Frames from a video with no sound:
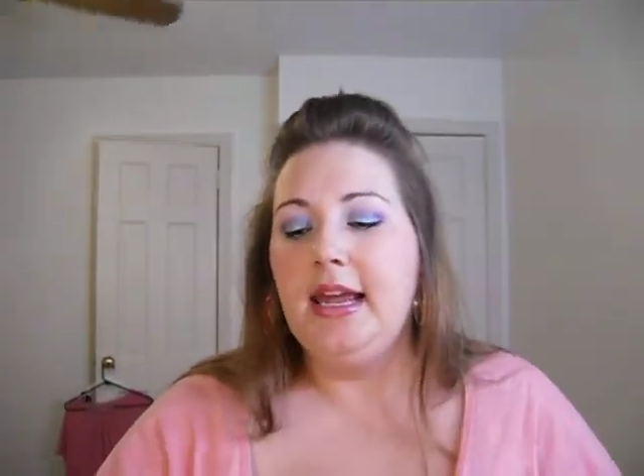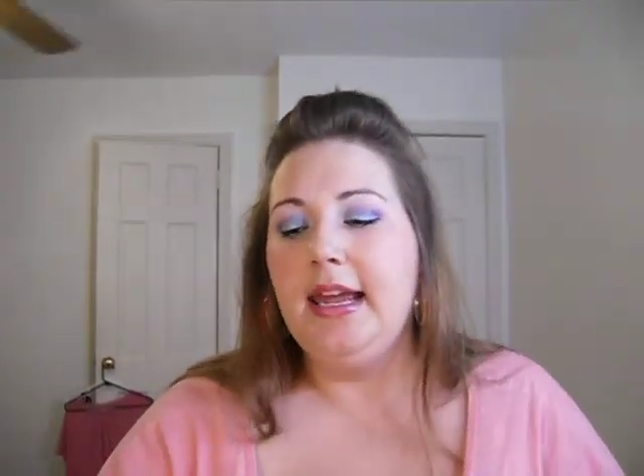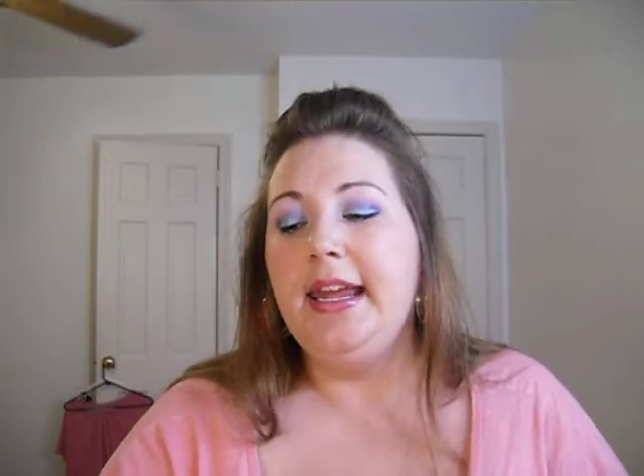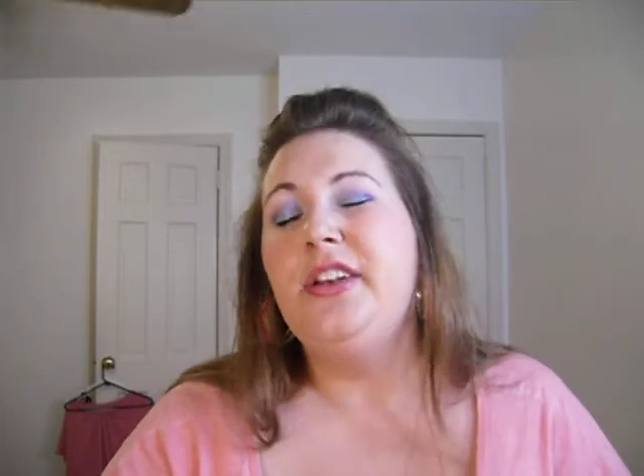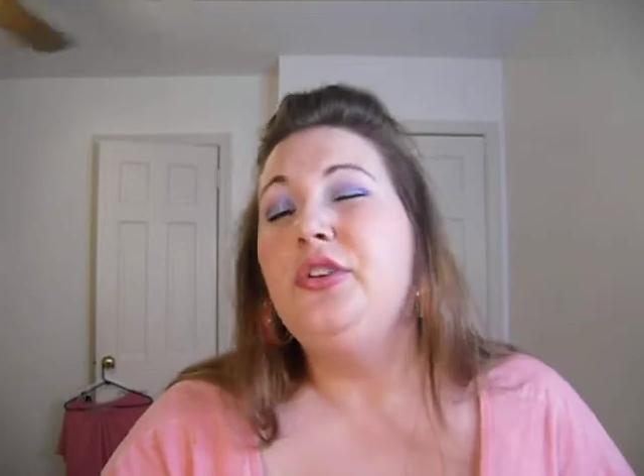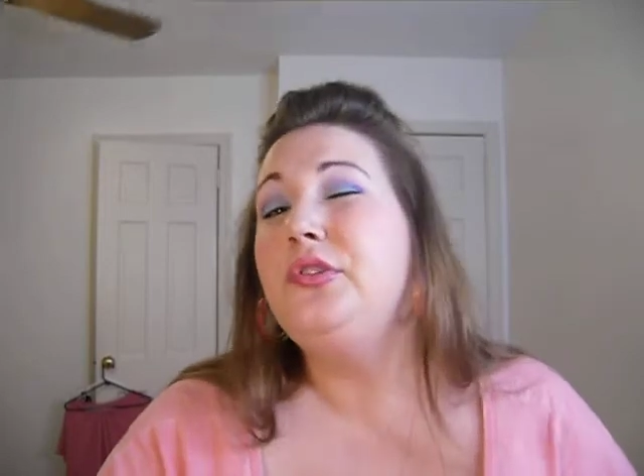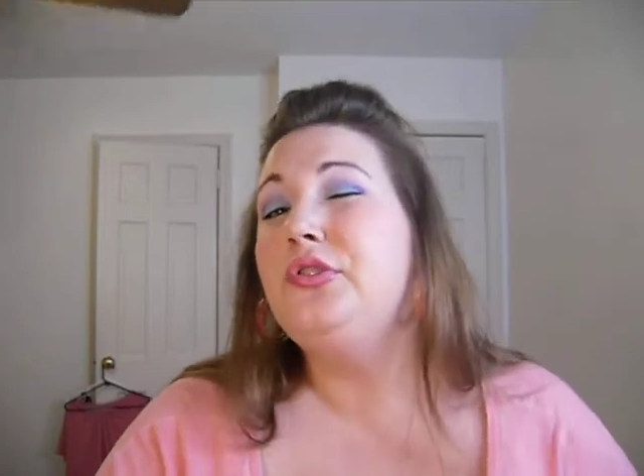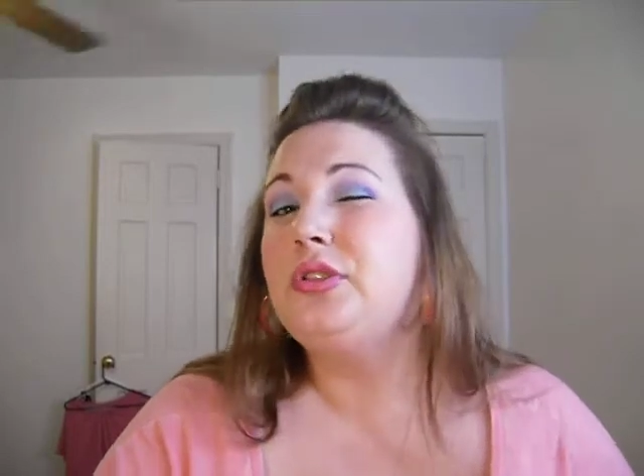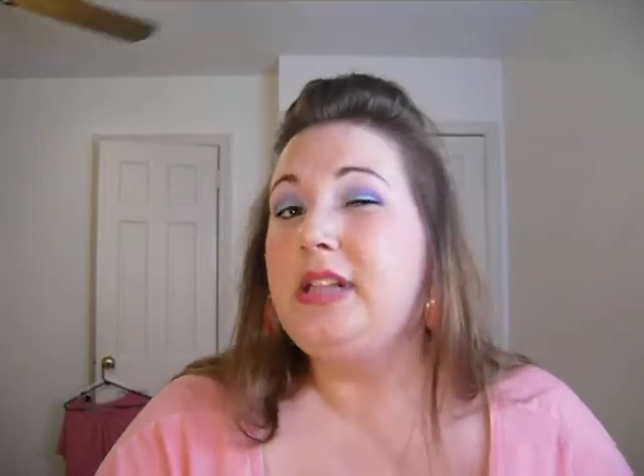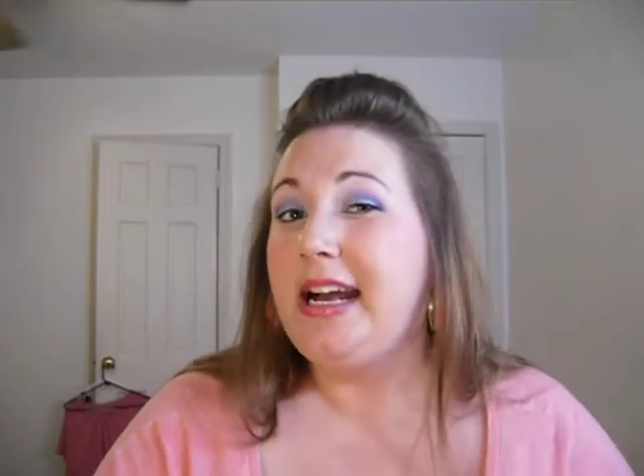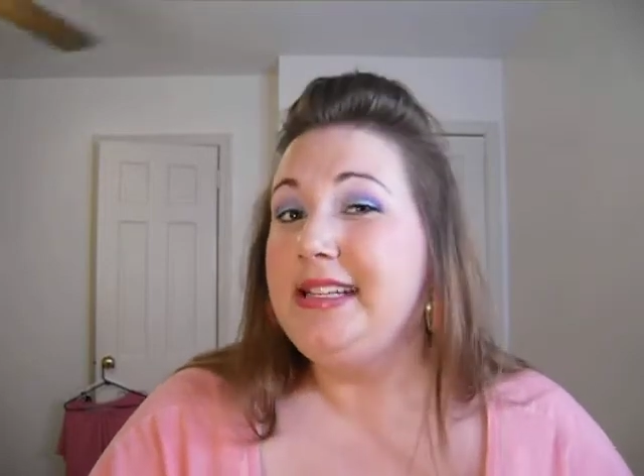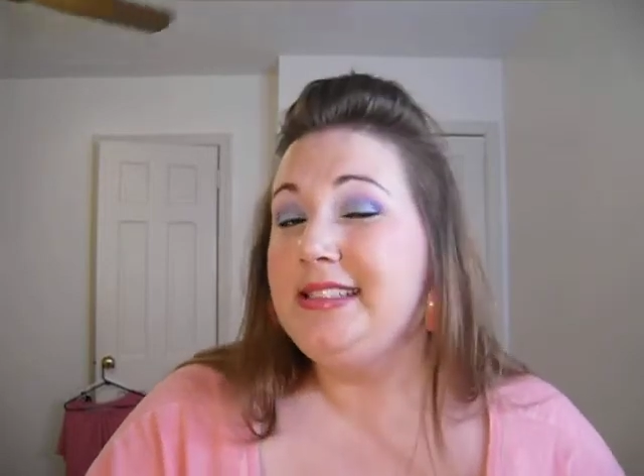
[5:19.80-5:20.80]
it
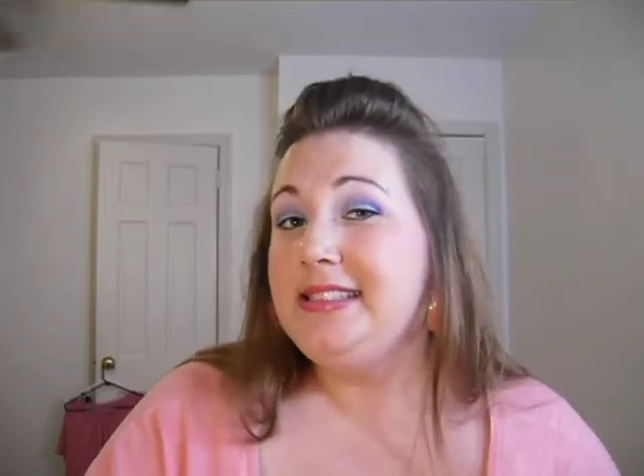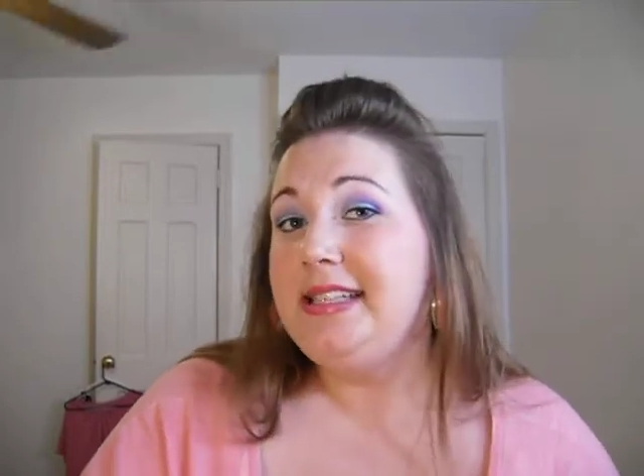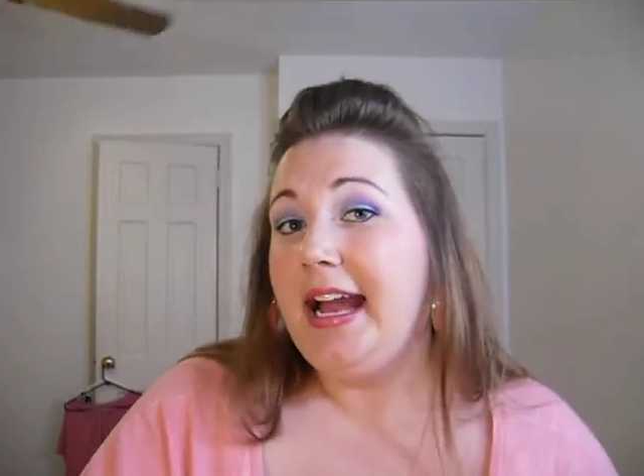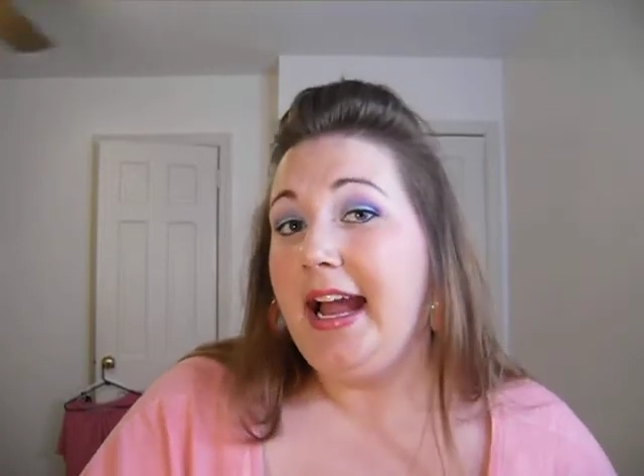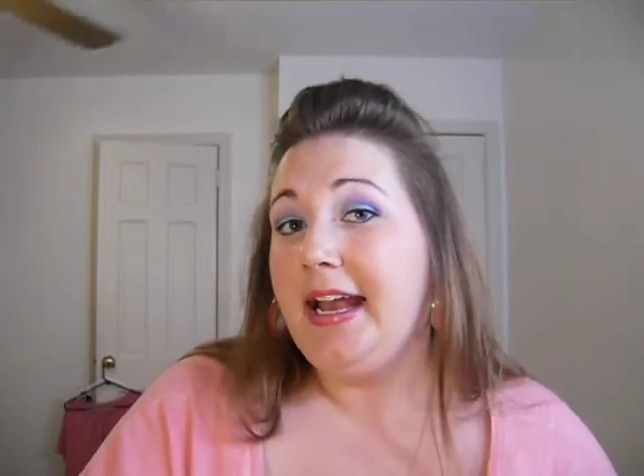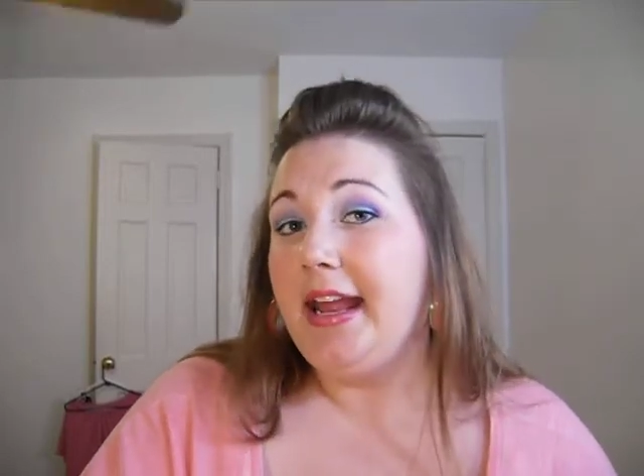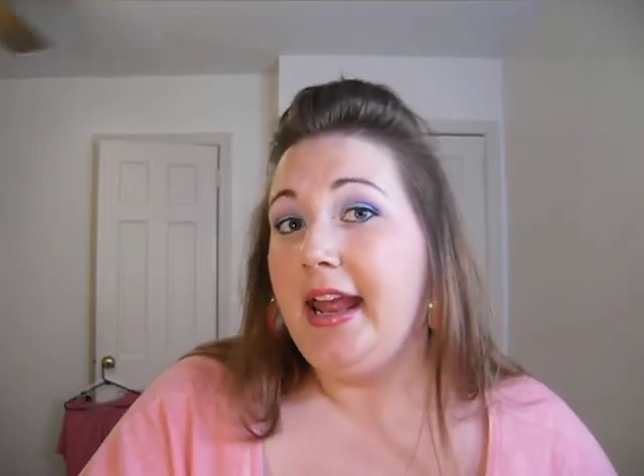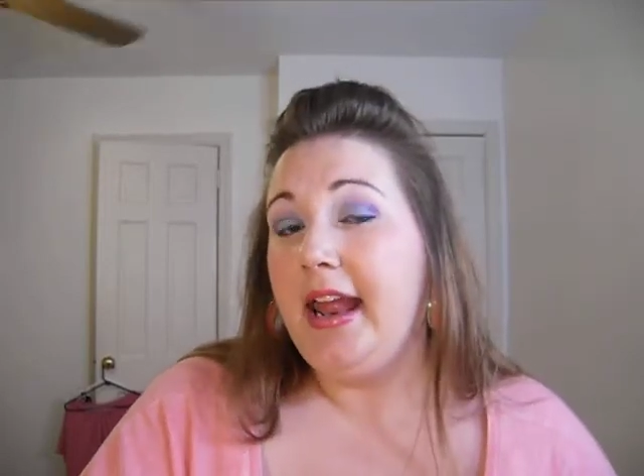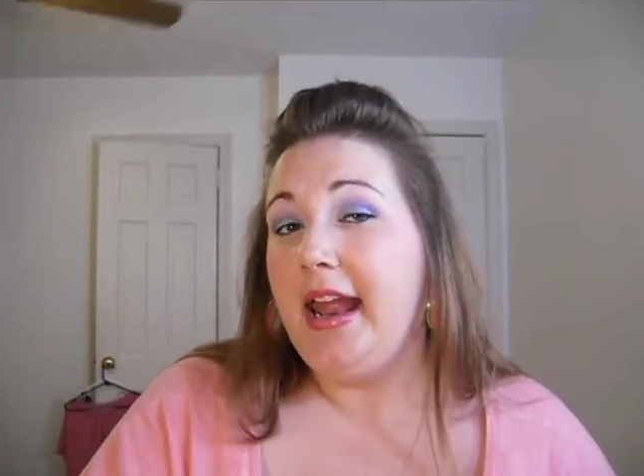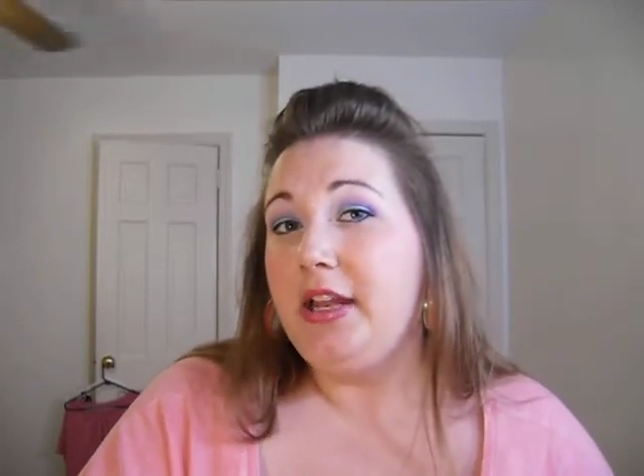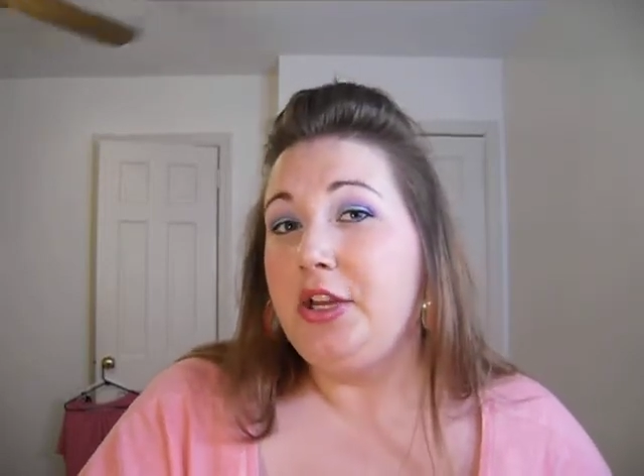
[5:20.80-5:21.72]
neutralizes that, and